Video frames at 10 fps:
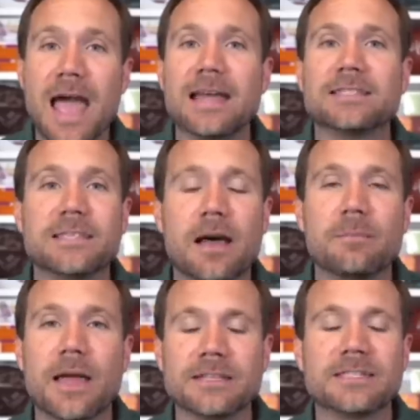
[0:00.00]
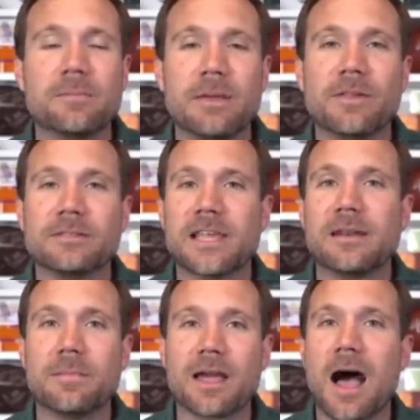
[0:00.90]
as some as some people have
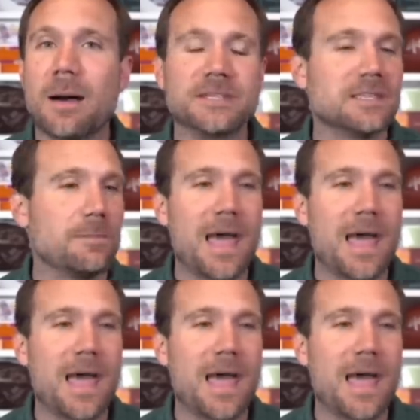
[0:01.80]
said in my comments